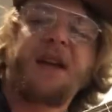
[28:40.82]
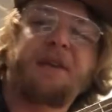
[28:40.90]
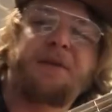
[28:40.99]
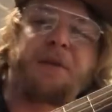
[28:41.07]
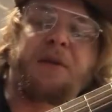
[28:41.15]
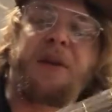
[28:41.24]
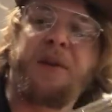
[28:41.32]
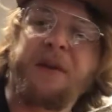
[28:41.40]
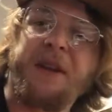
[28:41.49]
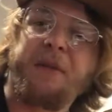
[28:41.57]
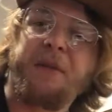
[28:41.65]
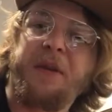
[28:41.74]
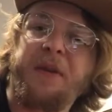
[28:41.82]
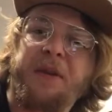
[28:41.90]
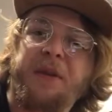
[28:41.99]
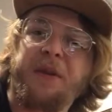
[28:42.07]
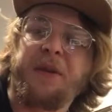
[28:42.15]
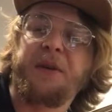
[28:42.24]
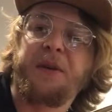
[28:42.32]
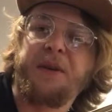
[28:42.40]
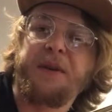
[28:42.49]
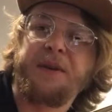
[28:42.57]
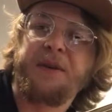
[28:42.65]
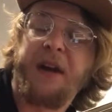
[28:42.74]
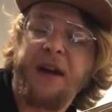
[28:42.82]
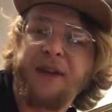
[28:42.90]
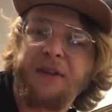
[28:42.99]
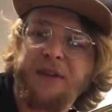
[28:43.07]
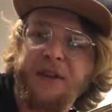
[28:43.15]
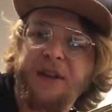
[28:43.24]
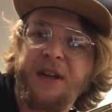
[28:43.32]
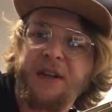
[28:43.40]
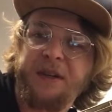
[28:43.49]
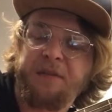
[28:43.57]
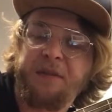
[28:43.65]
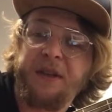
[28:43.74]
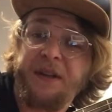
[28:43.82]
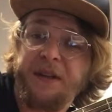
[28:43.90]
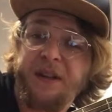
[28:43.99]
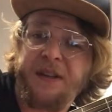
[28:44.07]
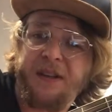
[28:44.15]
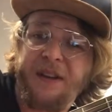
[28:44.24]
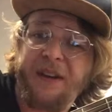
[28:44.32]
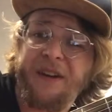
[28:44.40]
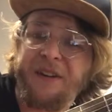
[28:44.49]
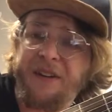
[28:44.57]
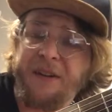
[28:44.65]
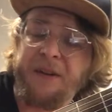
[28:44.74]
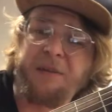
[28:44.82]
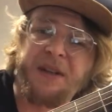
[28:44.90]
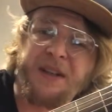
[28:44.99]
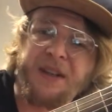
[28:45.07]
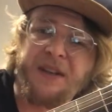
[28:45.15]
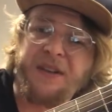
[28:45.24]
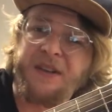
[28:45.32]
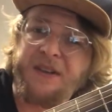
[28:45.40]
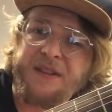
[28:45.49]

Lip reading: if you know anyone who's trying to learn how to play the guitar and they're a beginner,